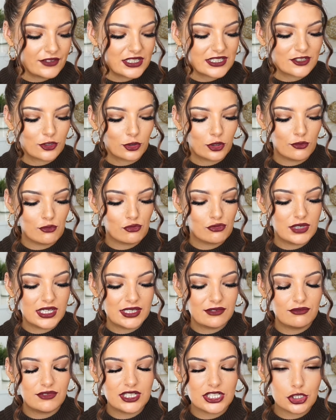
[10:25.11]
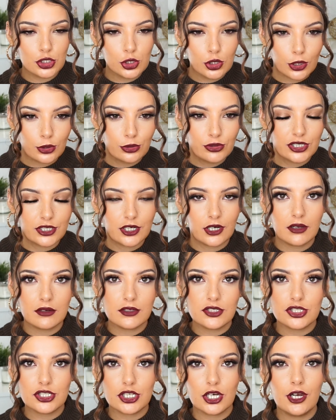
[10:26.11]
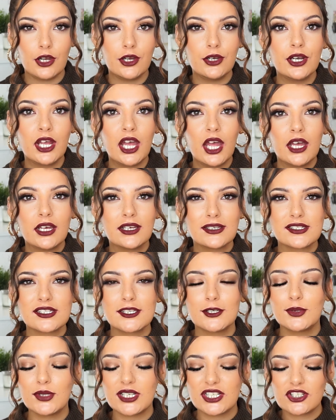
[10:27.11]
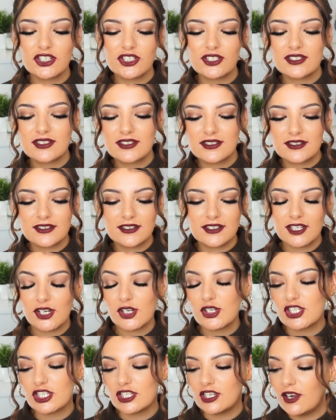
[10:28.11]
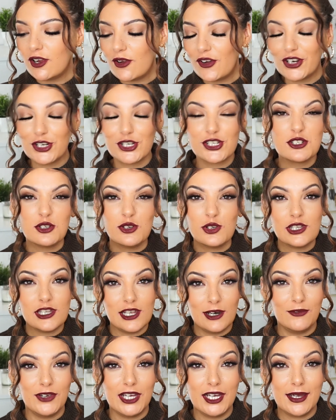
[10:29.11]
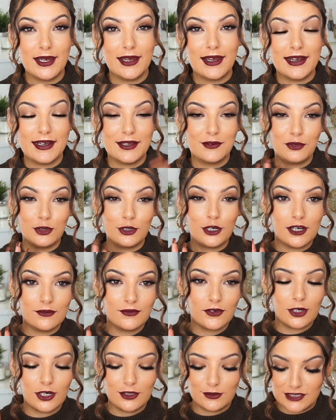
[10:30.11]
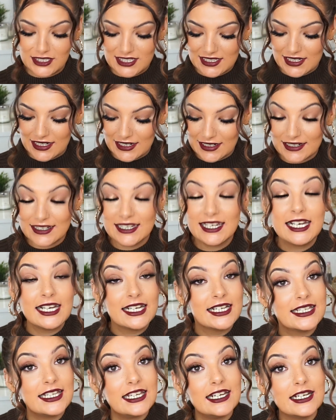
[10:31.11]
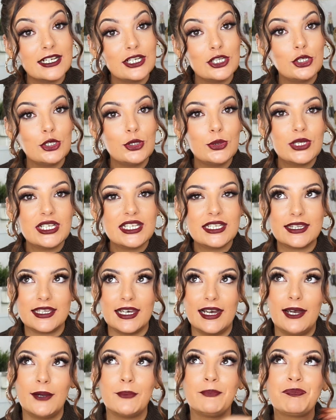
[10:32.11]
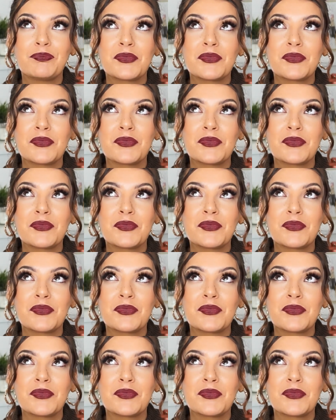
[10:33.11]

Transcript: It's got a really rich golden undertone, so it just, I don't know, I just love it. And if you love glowy skin, then you need that.